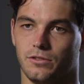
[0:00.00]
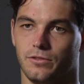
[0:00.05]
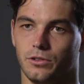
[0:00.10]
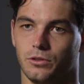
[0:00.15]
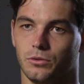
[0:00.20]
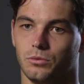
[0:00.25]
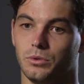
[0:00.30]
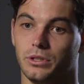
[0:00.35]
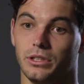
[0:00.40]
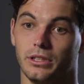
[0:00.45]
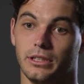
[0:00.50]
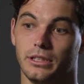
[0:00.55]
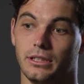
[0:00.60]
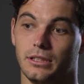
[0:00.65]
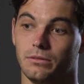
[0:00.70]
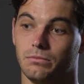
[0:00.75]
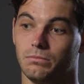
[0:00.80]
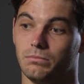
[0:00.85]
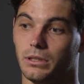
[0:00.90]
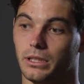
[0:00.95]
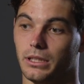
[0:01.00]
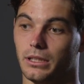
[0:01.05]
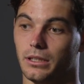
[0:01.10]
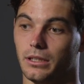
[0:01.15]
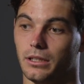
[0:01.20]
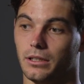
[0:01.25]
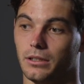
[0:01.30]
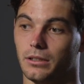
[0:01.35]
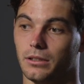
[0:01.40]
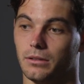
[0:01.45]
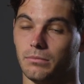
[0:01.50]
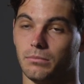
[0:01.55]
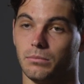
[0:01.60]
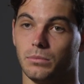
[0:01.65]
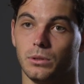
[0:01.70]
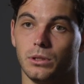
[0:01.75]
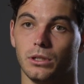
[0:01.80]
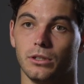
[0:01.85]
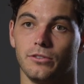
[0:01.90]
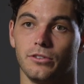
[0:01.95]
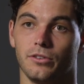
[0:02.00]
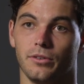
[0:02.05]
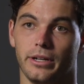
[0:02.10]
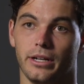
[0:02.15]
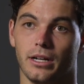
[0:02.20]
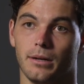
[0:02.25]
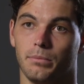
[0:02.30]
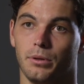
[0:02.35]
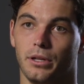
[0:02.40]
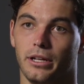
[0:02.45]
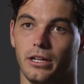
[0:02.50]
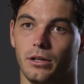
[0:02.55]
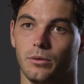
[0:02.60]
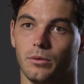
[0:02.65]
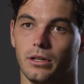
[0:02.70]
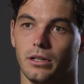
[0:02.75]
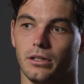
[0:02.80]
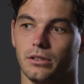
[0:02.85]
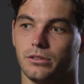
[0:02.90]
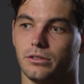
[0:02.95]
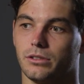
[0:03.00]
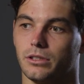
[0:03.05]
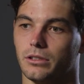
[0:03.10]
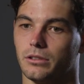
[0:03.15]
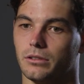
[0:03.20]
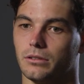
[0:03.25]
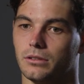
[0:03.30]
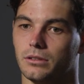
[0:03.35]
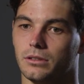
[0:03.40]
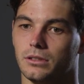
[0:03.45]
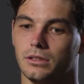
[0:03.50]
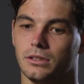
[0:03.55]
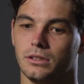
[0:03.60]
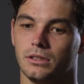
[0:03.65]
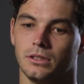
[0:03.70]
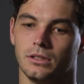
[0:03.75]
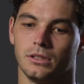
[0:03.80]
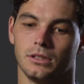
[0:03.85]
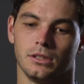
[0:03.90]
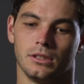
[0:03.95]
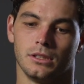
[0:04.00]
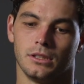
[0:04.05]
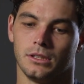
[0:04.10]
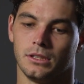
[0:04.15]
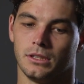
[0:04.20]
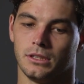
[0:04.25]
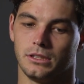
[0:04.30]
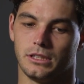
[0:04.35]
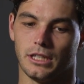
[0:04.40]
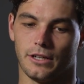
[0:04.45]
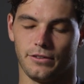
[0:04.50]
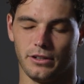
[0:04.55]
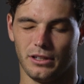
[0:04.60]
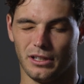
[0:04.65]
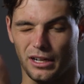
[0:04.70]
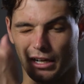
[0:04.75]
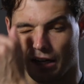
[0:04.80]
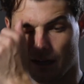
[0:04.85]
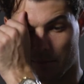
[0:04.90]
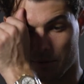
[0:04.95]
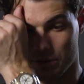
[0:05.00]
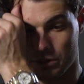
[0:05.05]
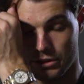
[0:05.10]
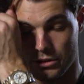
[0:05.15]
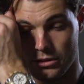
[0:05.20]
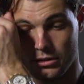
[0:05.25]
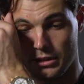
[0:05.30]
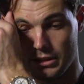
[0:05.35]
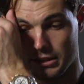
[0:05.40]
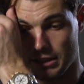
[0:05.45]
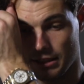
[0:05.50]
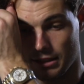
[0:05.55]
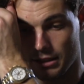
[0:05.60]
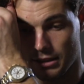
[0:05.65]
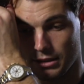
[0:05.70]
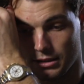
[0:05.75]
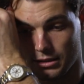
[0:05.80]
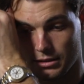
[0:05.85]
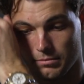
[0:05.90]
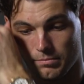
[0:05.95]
feel really good for me, and I'm playing well. So definitely a lot of opportunities. I think